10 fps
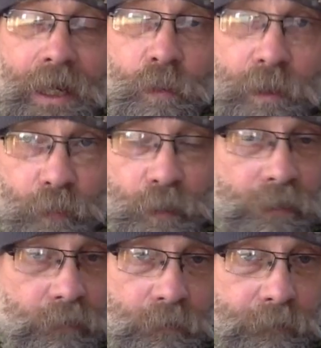We
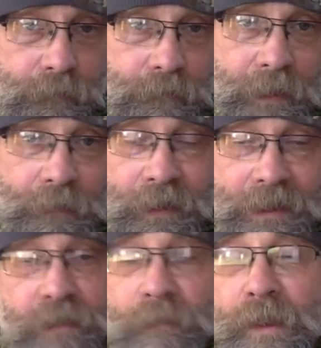will be buying
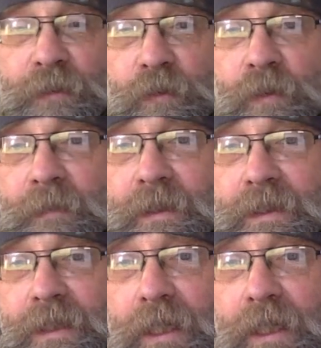some better equipment.